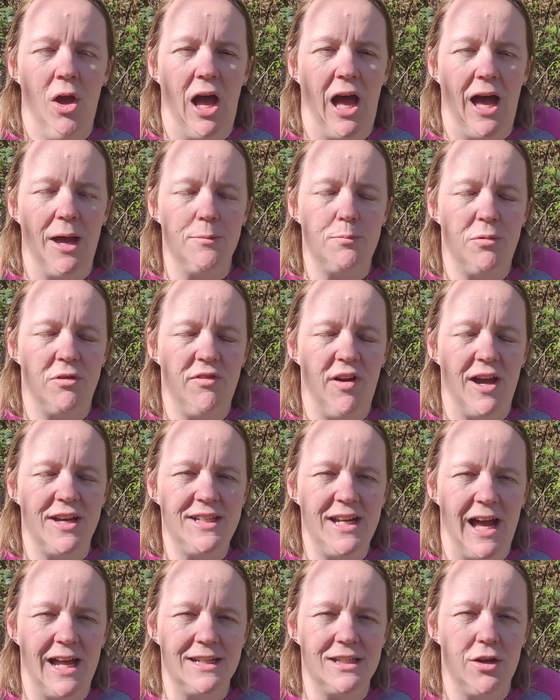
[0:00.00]
I provide
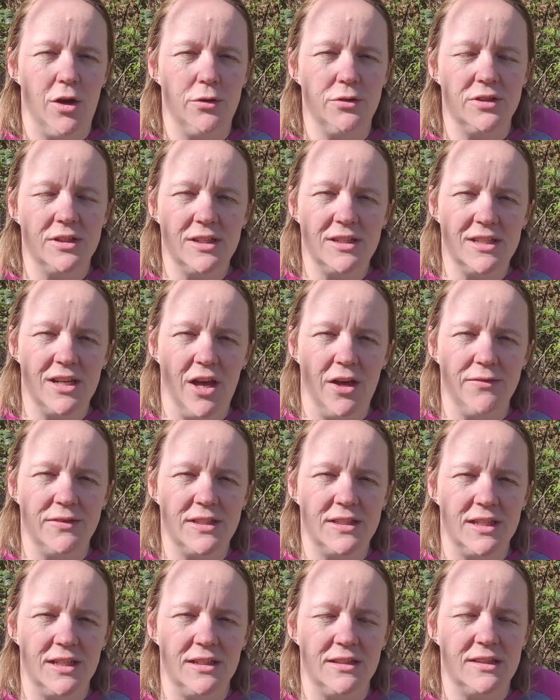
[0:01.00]
hand-holding
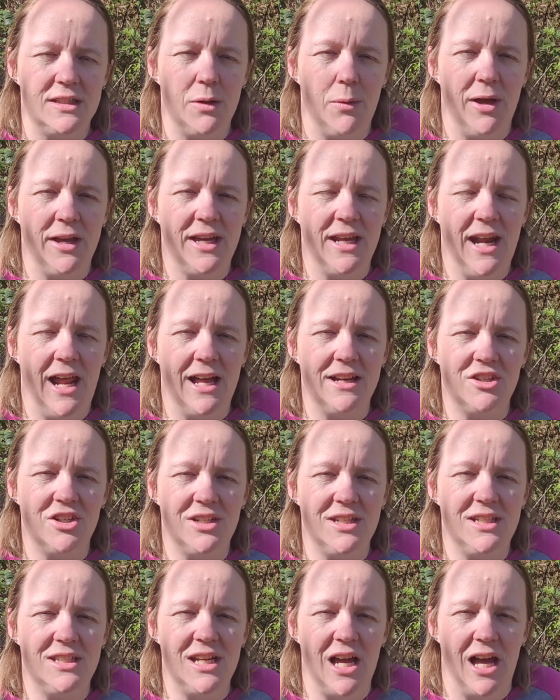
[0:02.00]
services, so I can
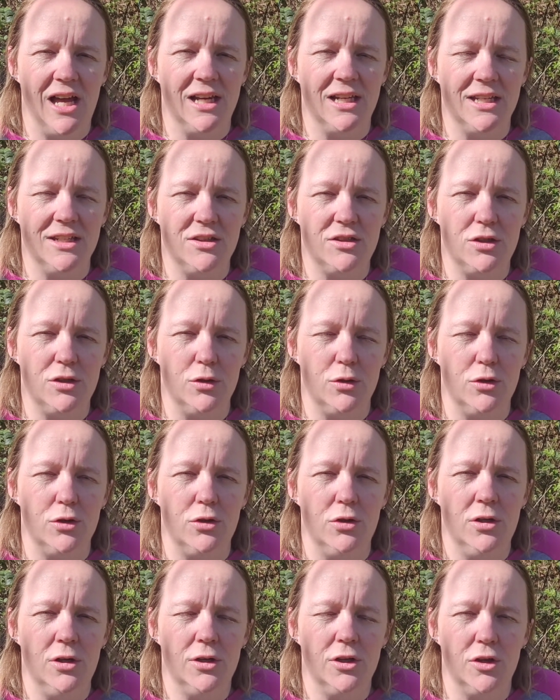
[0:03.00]
actually dial into
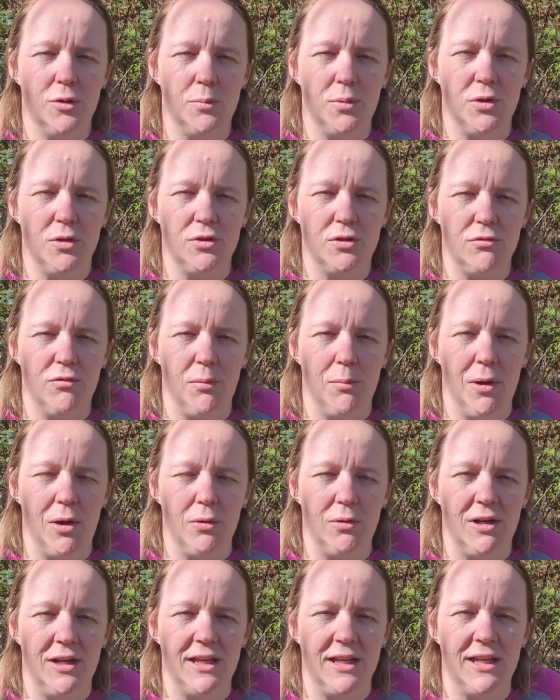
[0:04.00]
your computer
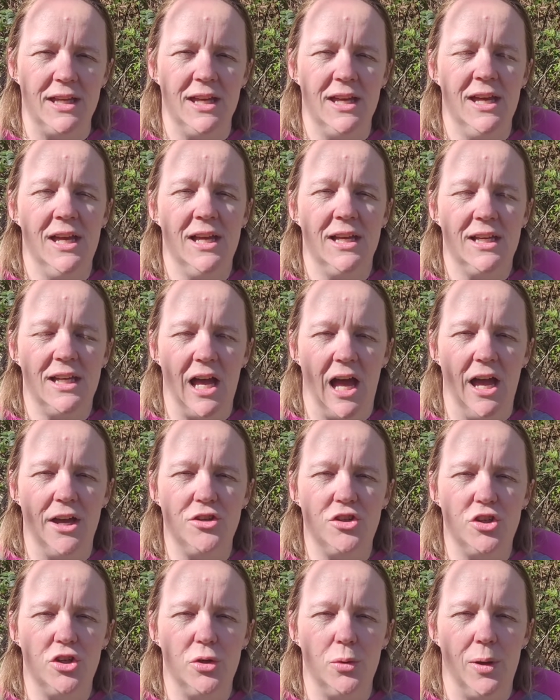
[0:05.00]
remotely,
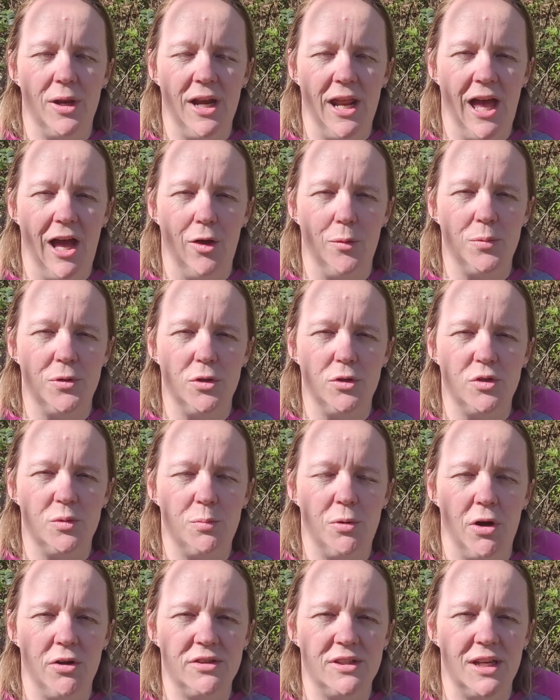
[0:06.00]
guide you and help you to
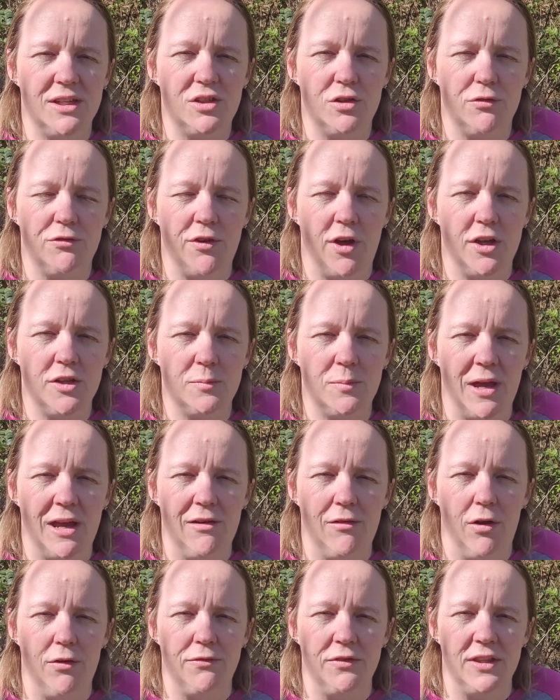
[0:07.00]
process your first
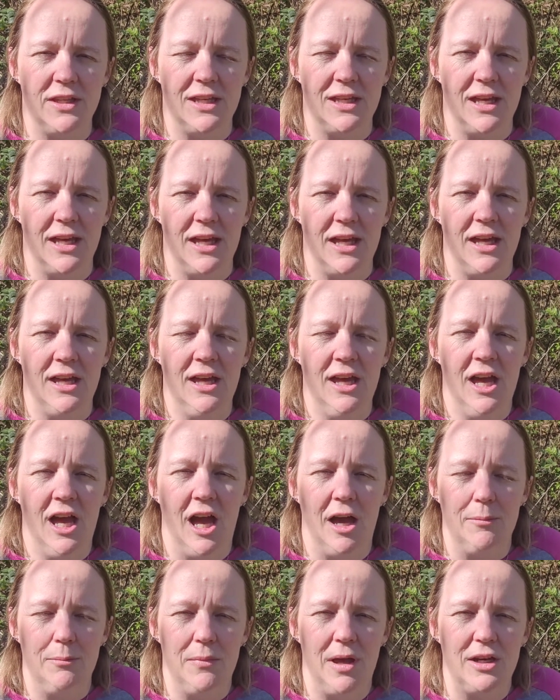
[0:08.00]
payroll for the year
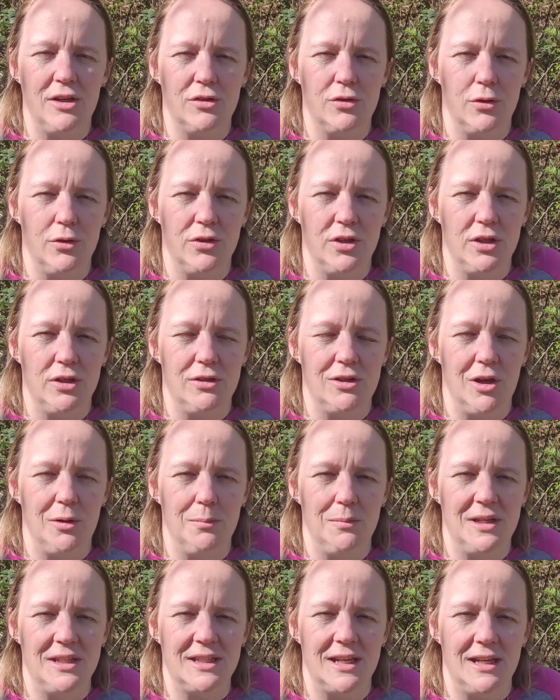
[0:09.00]
and make sure that you
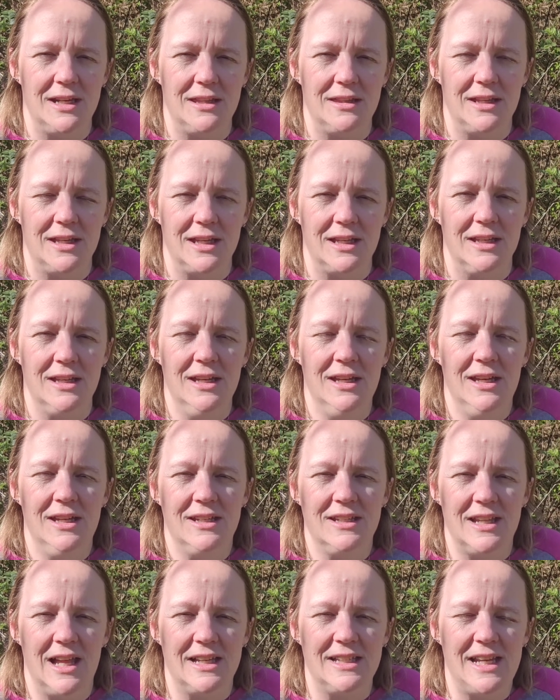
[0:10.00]
don't miss anything.
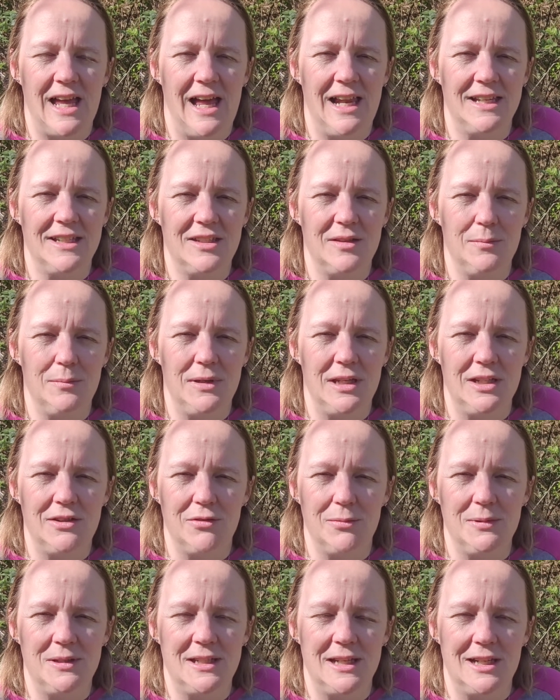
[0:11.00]
So that's Alison Mead
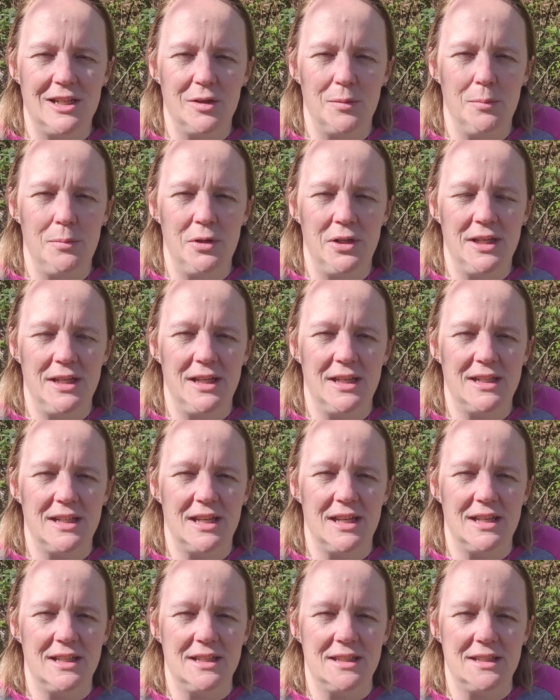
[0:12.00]
from Silicon Bullet
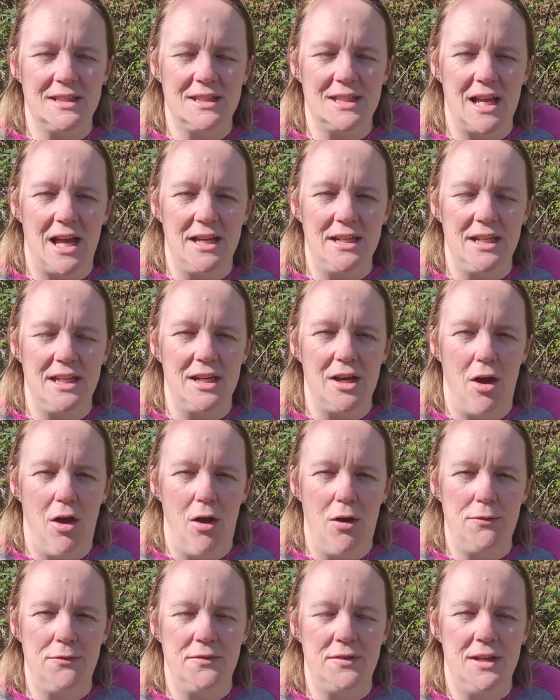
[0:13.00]
signing
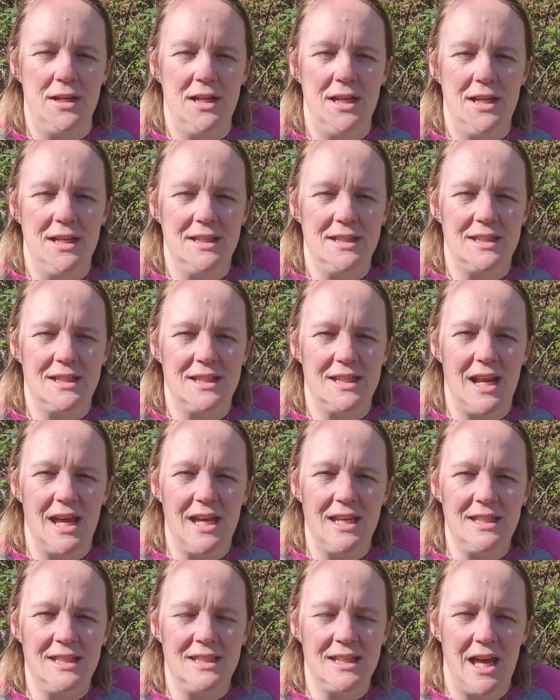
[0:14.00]
off.
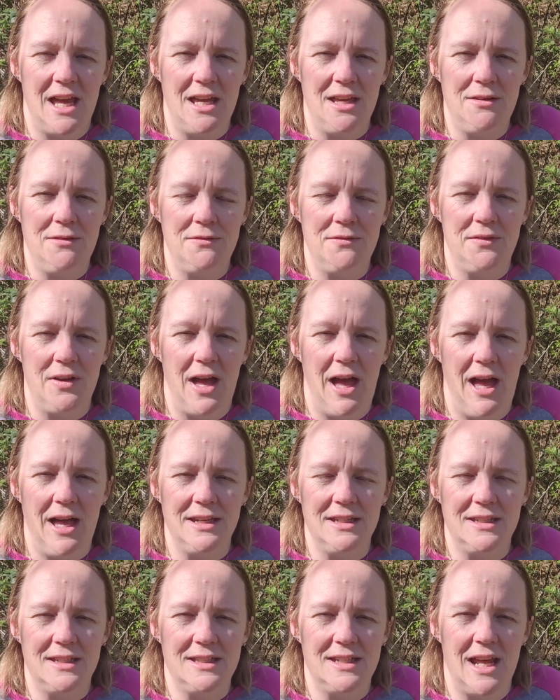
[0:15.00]
Stay safe
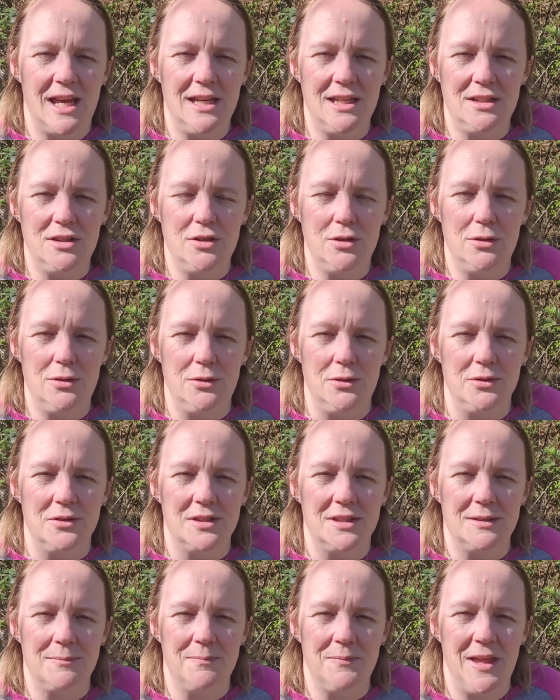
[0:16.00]
and stay
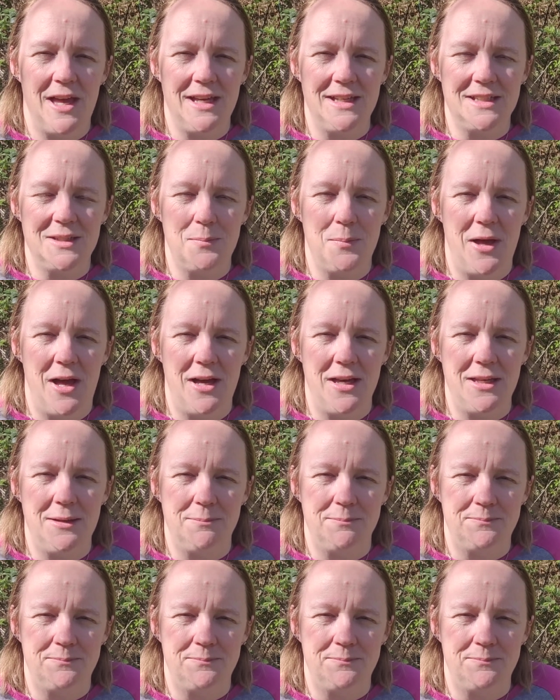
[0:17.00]
indoors. Thanks, bye.